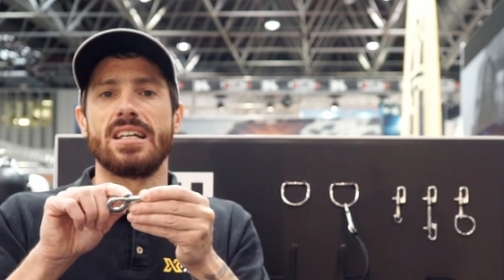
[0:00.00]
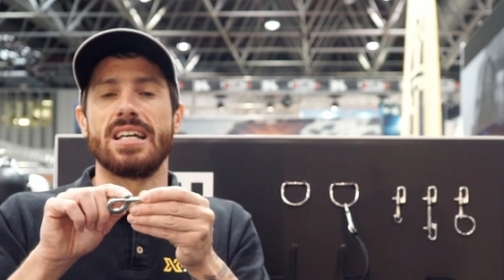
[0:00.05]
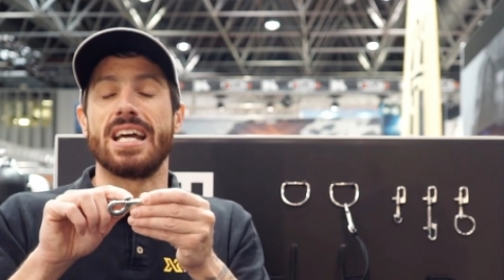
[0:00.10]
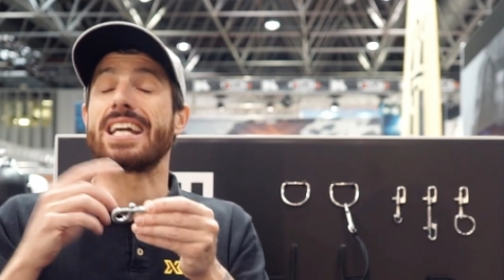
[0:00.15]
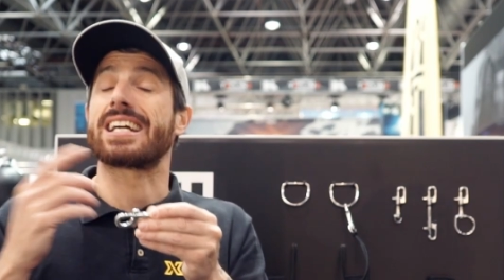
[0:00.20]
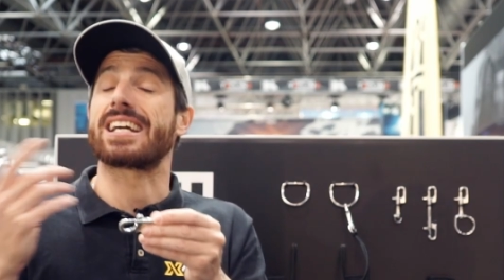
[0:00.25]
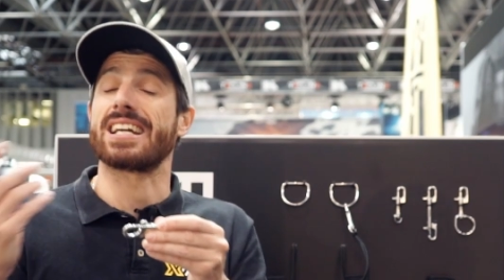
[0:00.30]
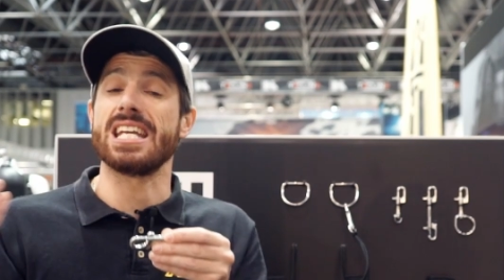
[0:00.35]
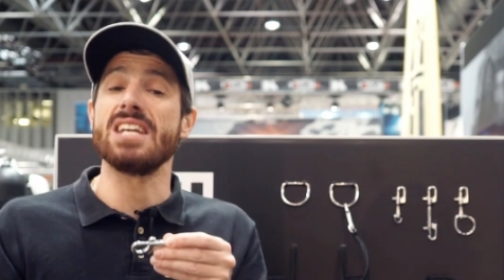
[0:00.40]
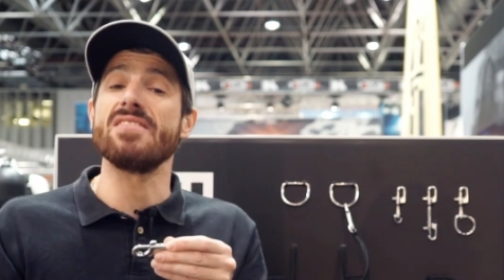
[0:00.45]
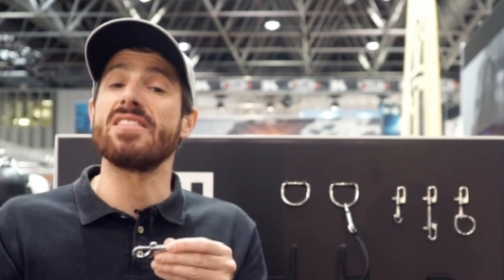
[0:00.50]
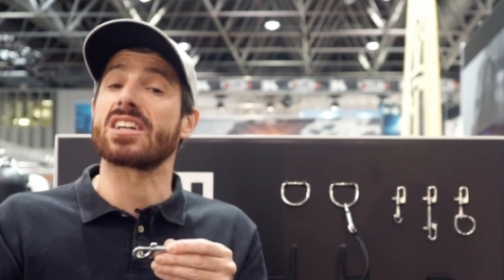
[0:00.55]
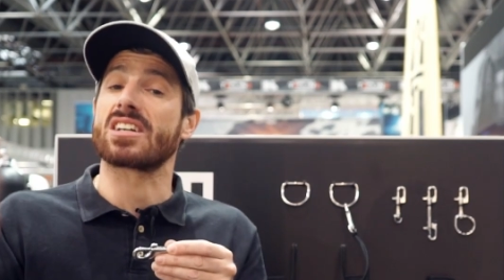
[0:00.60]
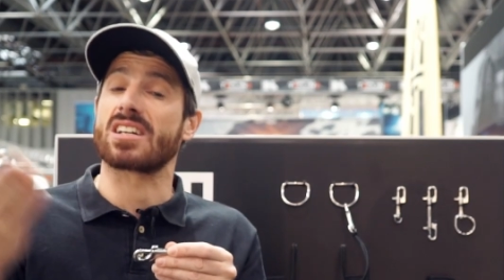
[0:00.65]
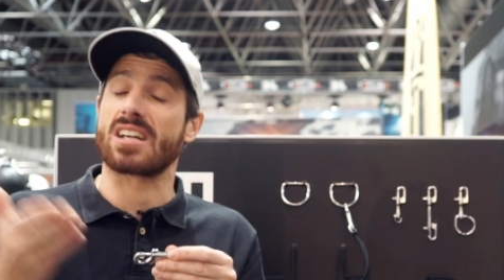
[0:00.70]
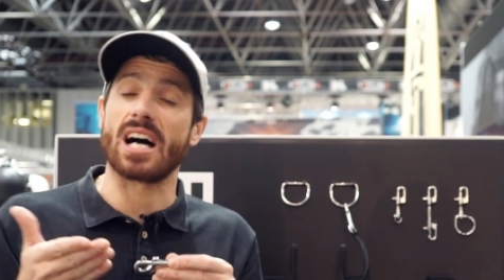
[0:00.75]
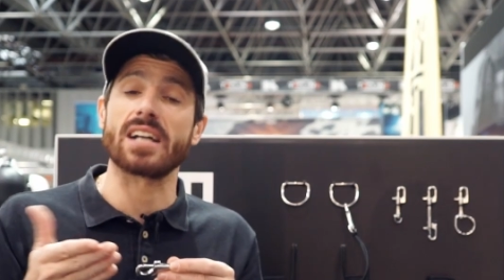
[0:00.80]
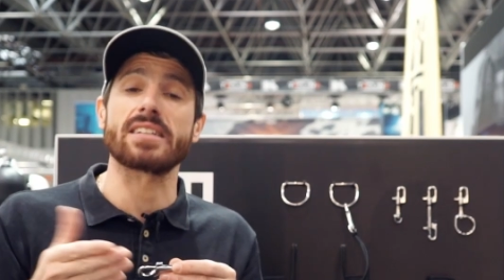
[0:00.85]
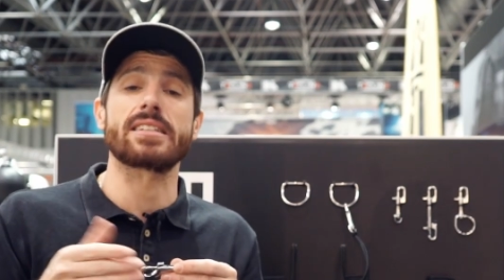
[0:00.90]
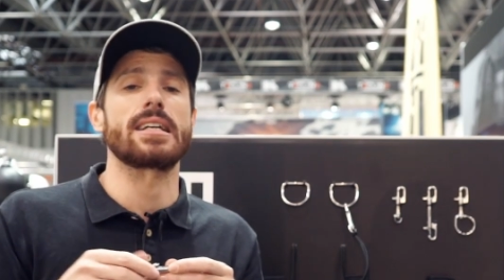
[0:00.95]
it can even
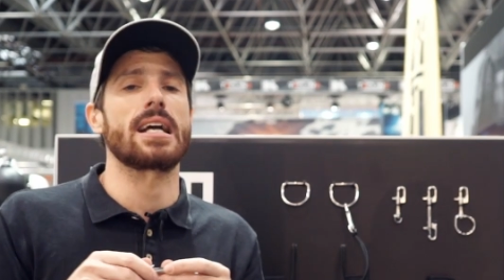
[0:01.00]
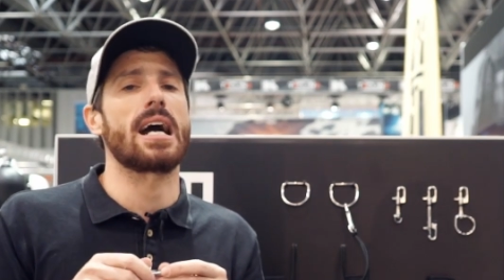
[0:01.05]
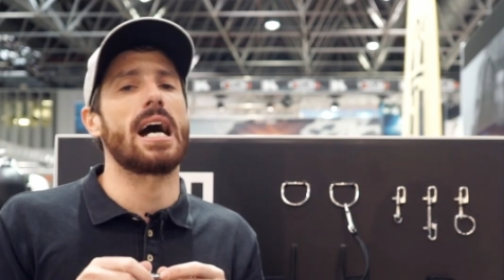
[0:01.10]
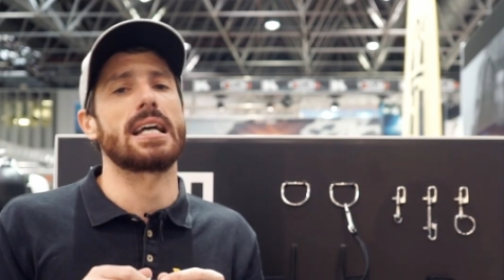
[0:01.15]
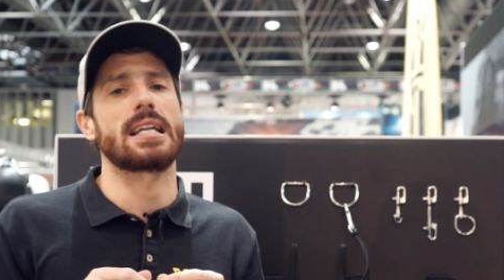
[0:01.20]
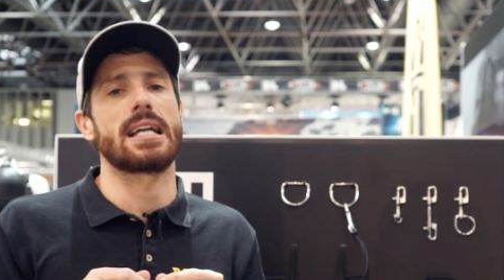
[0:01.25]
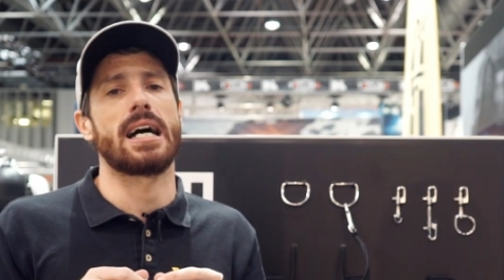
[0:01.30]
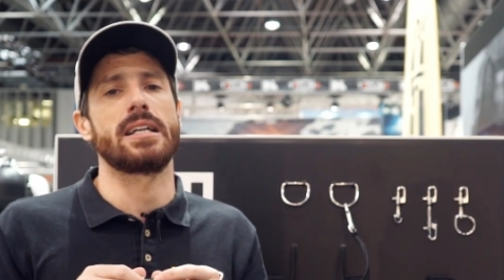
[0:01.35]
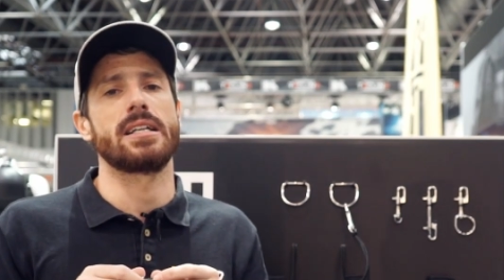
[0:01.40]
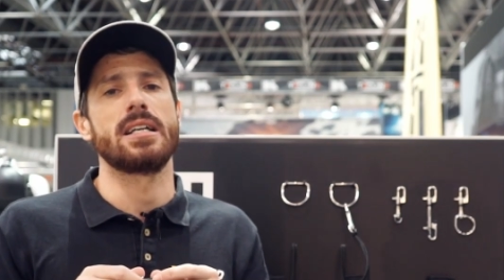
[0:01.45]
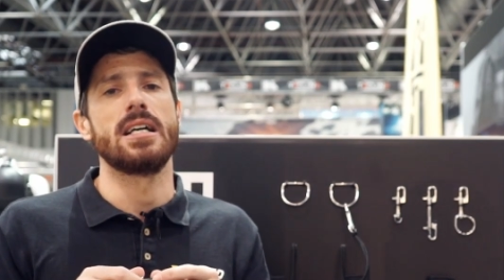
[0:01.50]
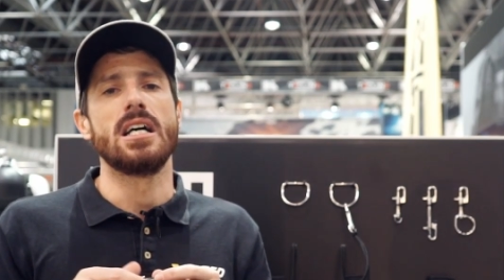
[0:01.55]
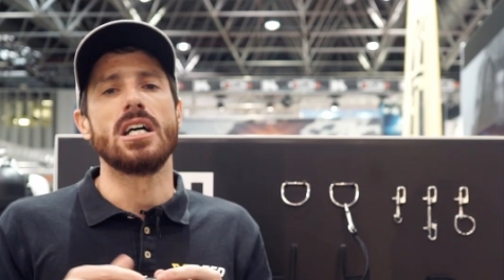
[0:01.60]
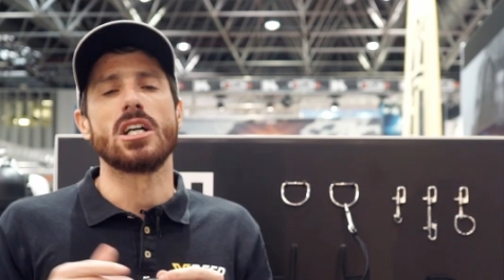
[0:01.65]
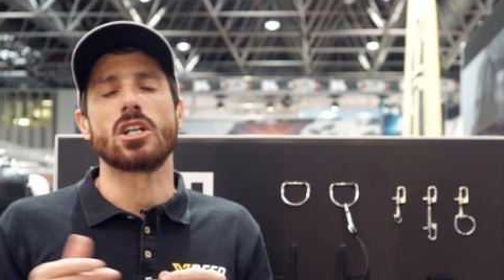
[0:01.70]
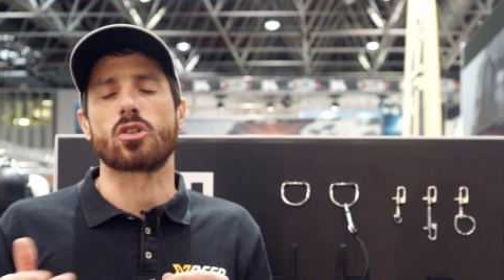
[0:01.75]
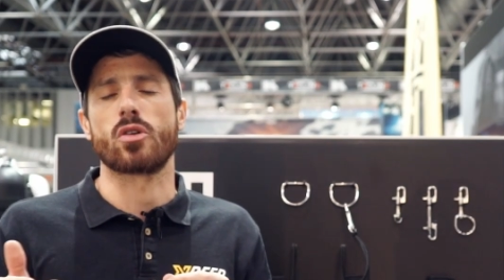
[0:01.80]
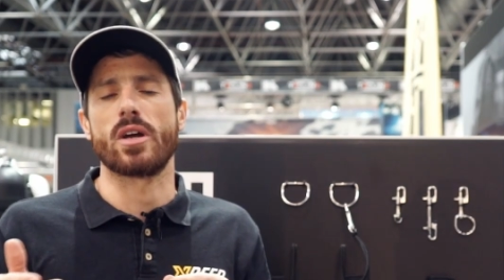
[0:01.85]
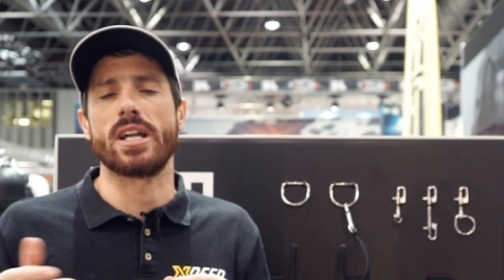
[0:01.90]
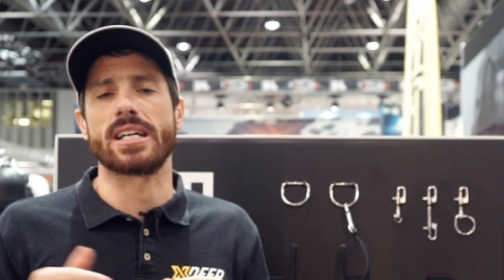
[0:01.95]
cut the guideline,
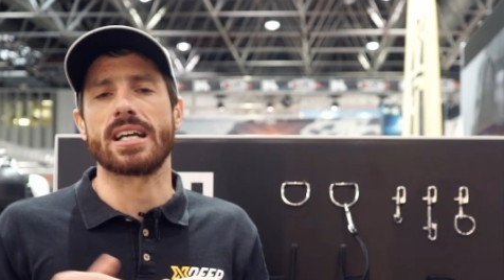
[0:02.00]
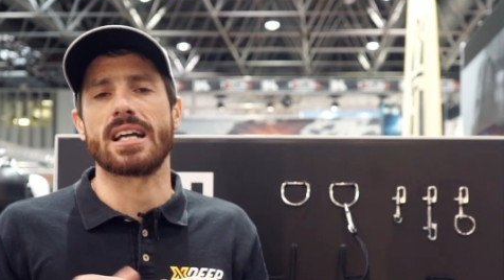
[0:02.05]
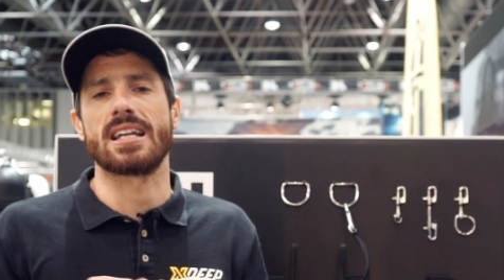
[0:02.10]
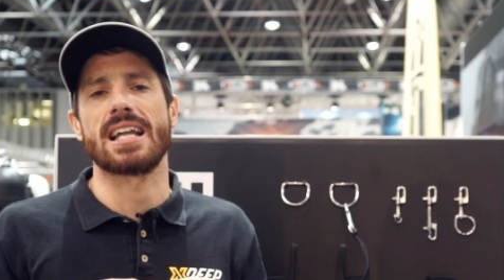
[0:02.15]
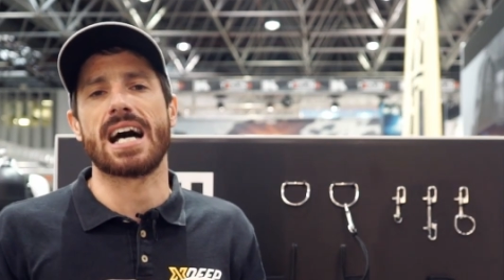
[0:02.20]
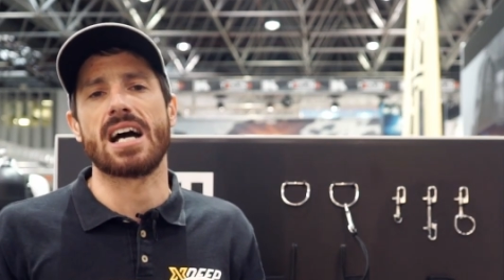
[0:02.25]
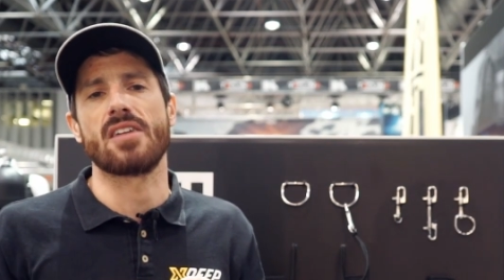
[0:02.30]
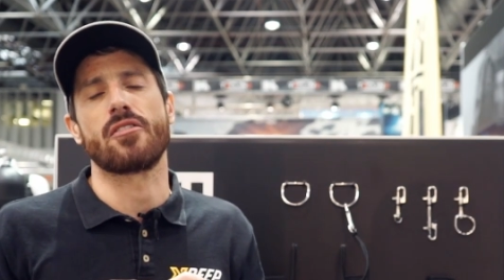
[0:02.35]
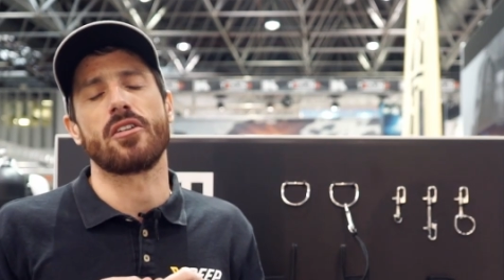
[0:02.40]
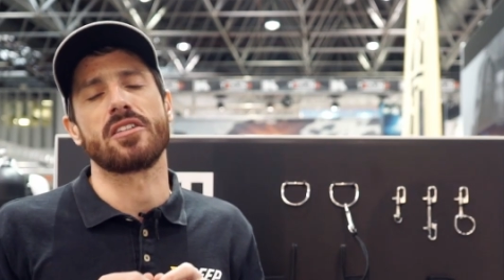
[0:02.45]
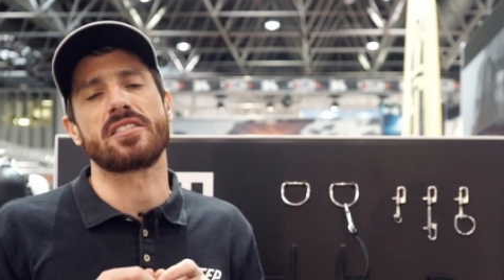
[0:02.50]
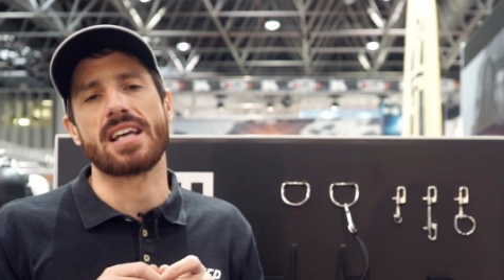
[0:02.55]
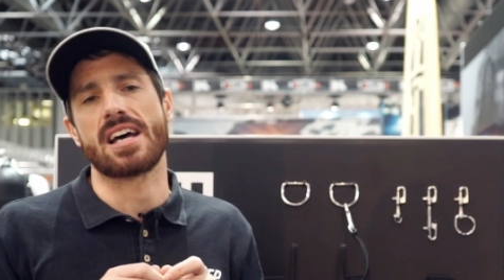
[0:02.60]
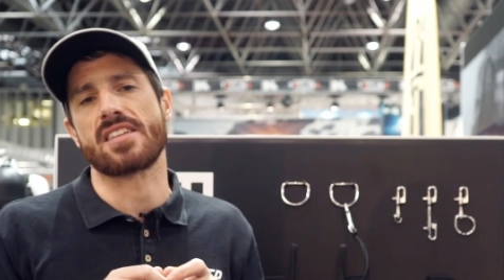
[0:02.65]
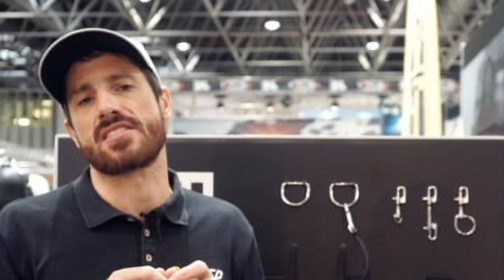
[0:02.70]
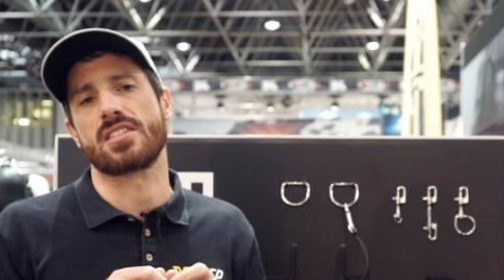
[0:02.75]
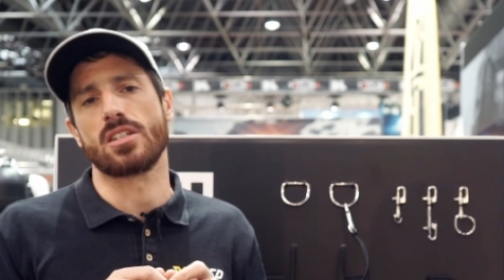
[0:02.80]
creating a life or death